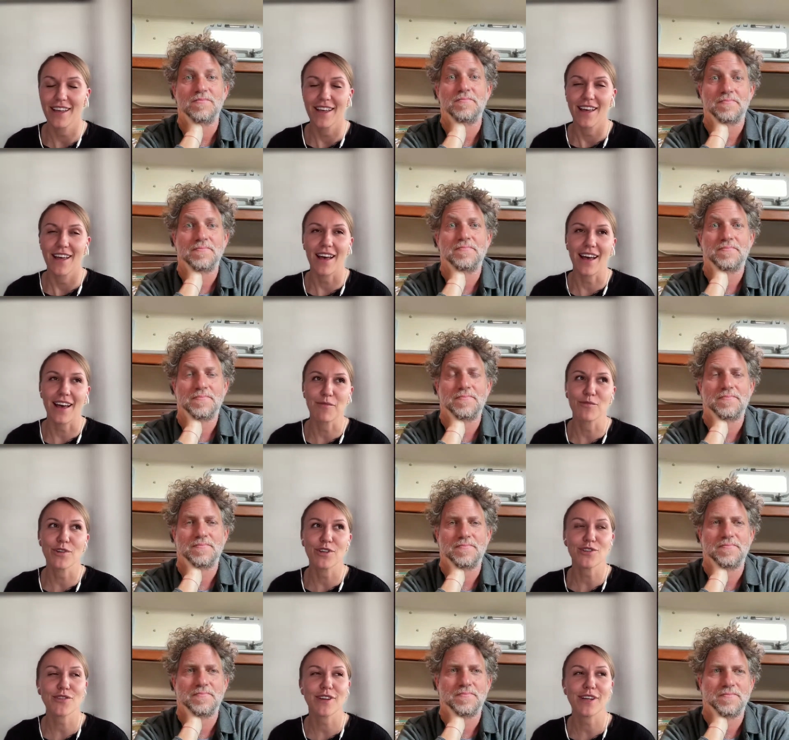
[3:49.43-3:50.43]
Speaker 1: I'm
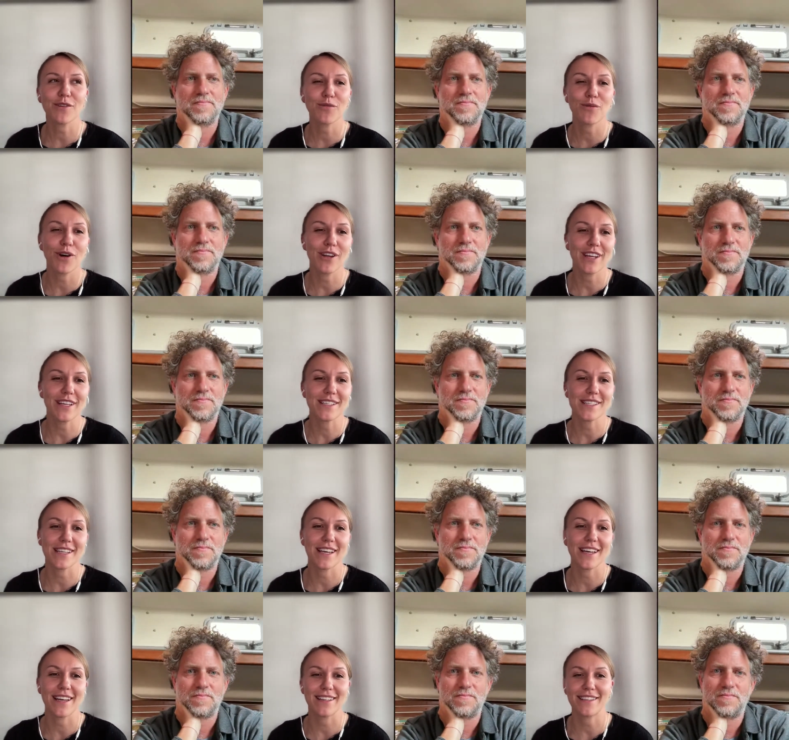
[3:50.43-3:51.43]
wondering what is
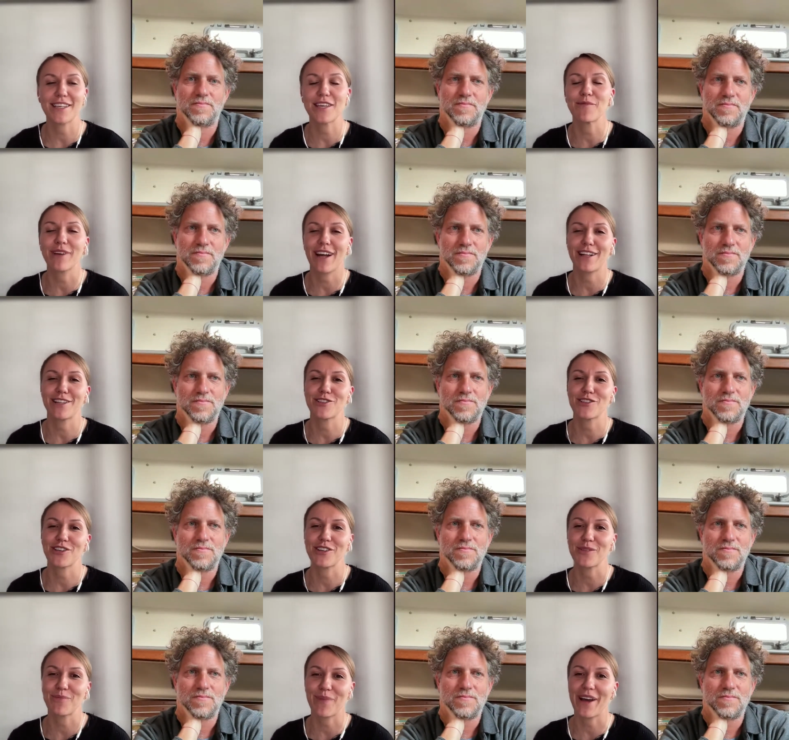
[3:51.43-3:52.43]
a team
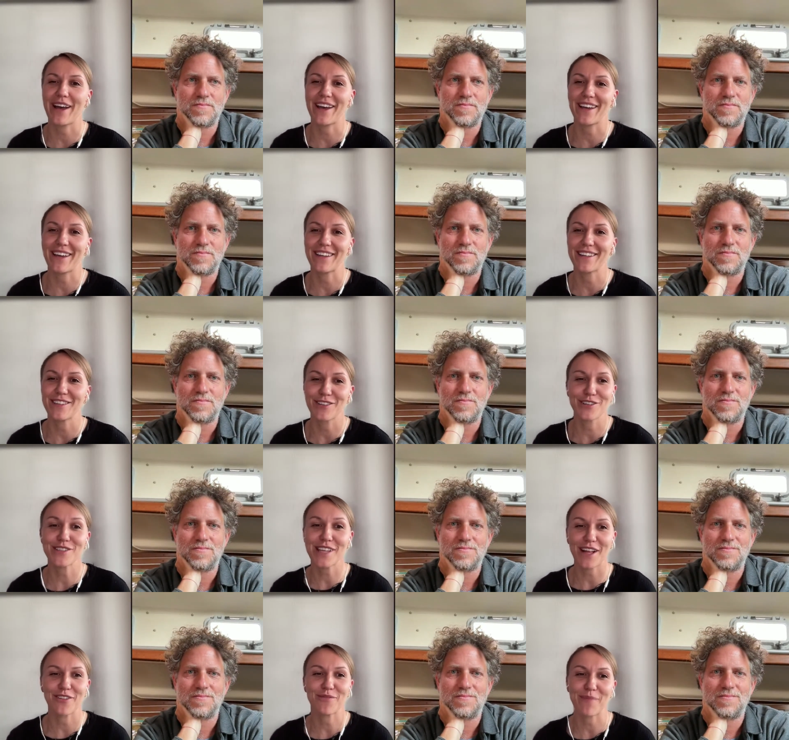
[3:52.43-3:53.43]
culture by
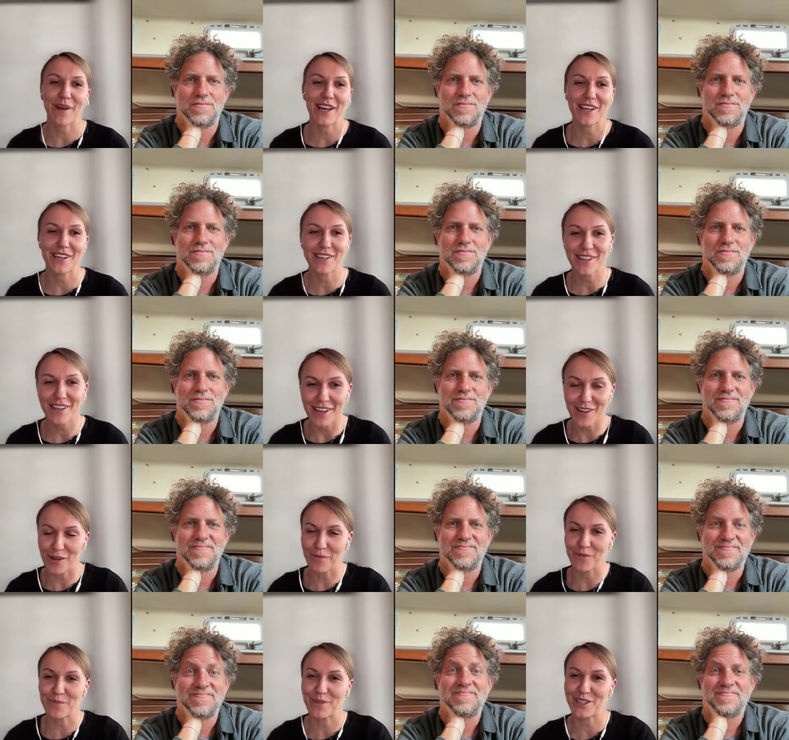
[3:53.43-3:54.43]
yourself, by
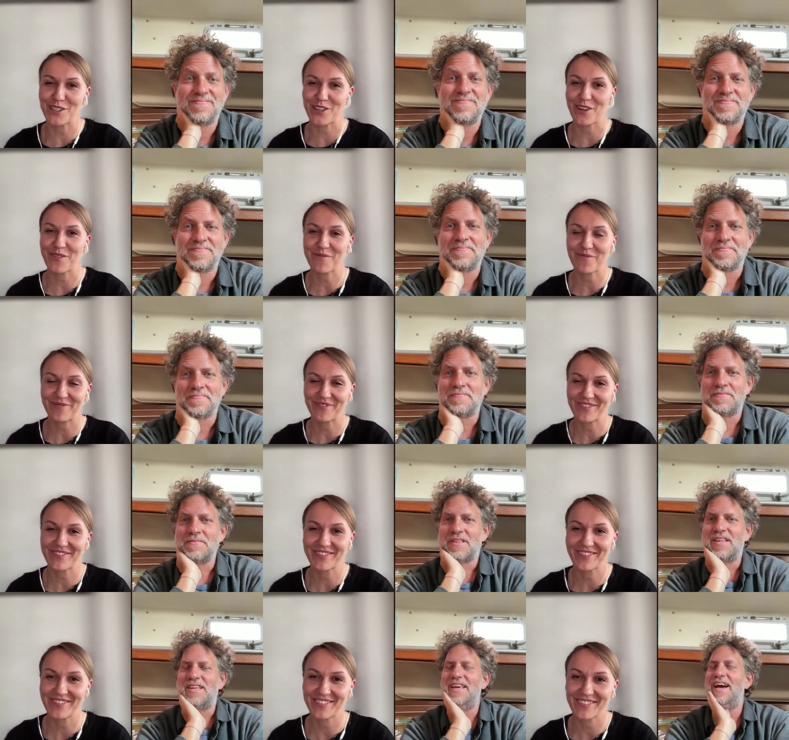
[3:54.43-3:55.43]
Robin Bigio?
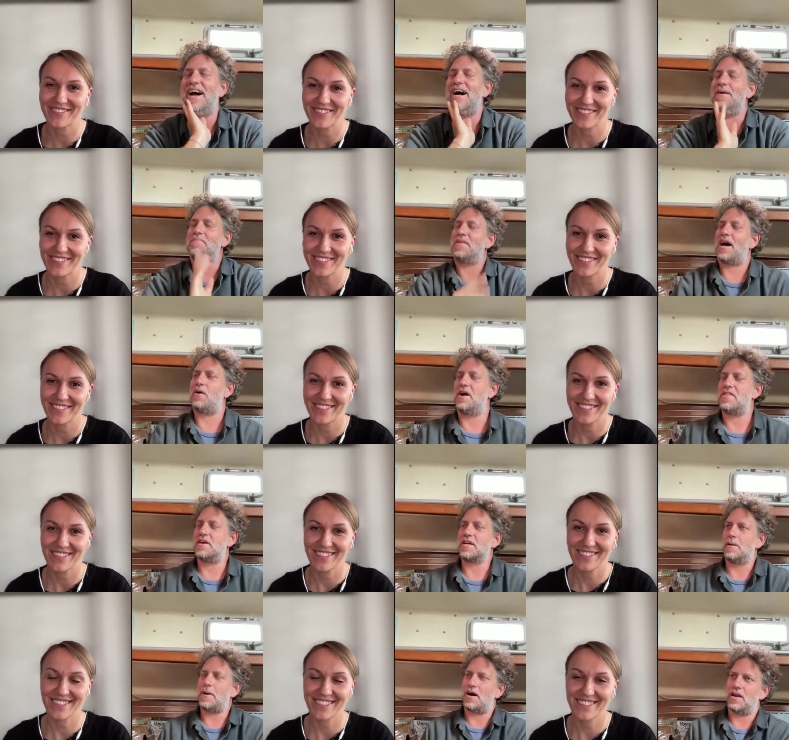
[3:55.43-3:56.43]
Speaker 2: Yeah, how I
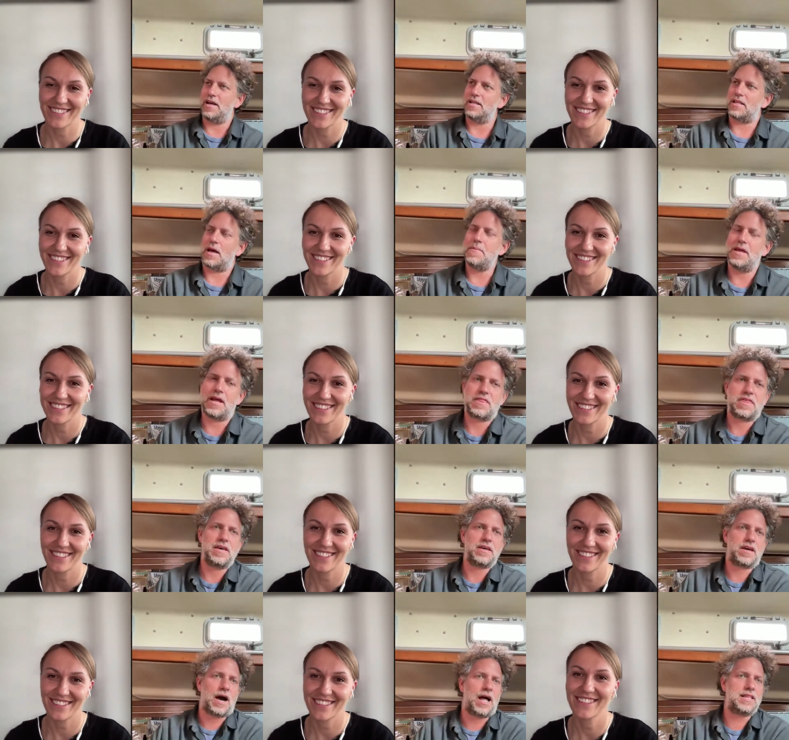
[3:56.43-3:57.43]
think about it. I mean, I
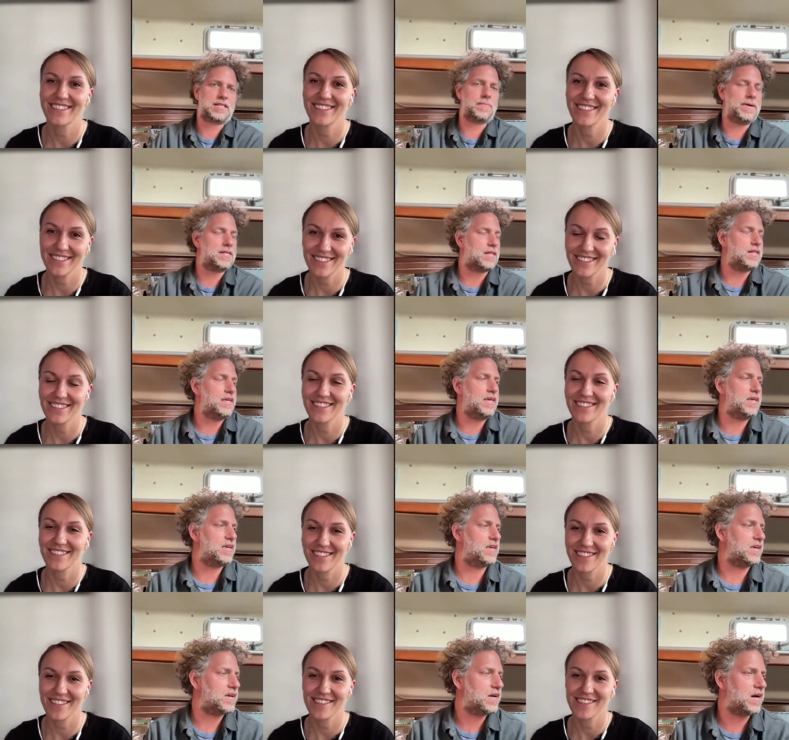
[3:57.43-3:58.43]
think
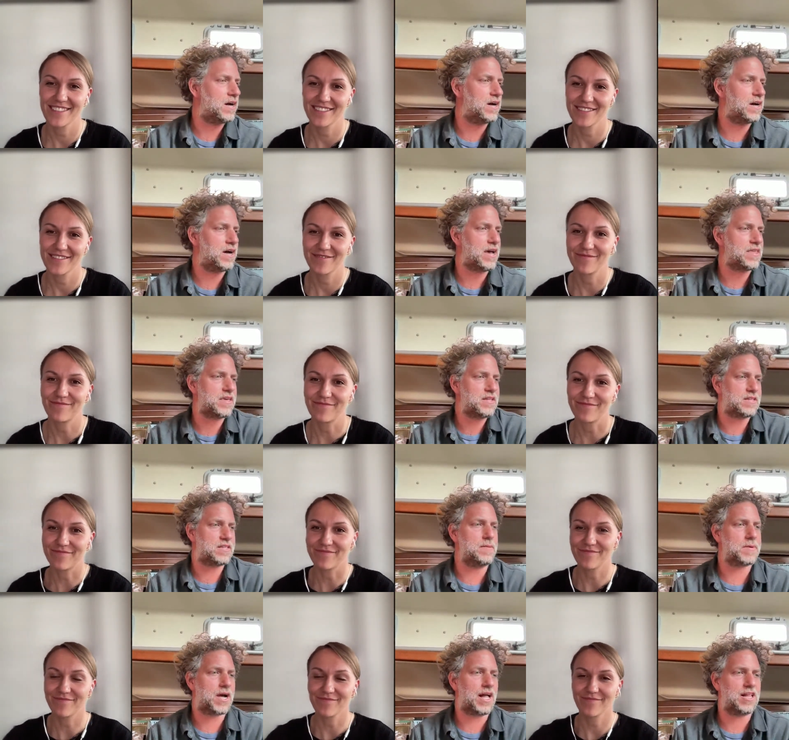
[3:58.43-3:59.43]
ultimately, uh, I think
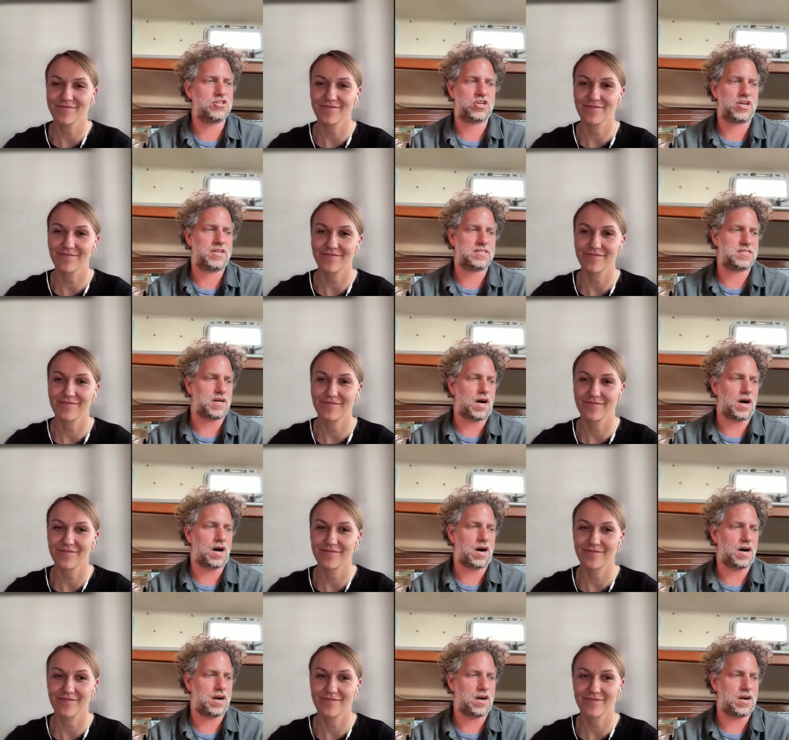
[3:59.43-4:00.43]
team cultures
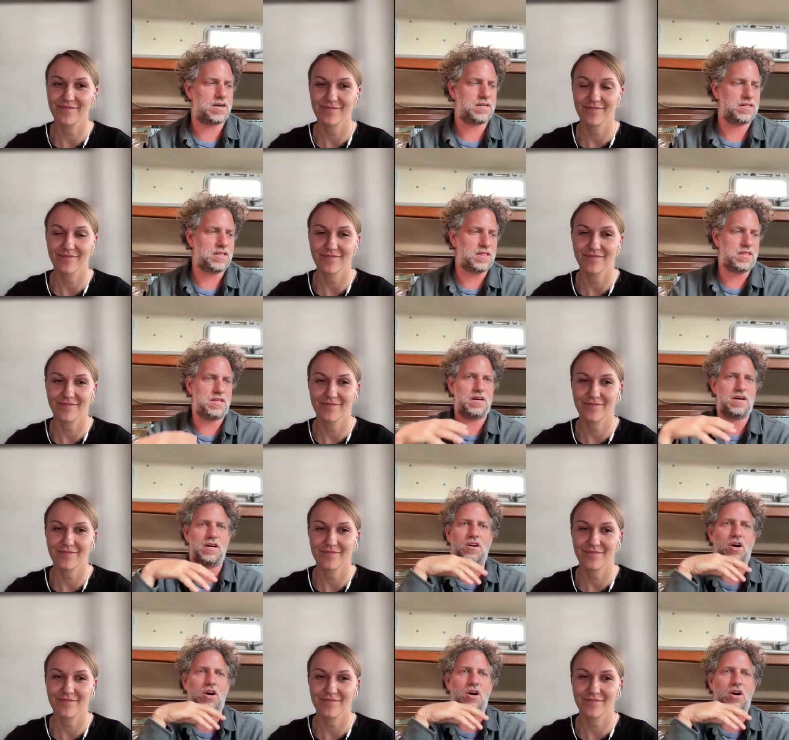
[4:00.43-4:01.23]
are the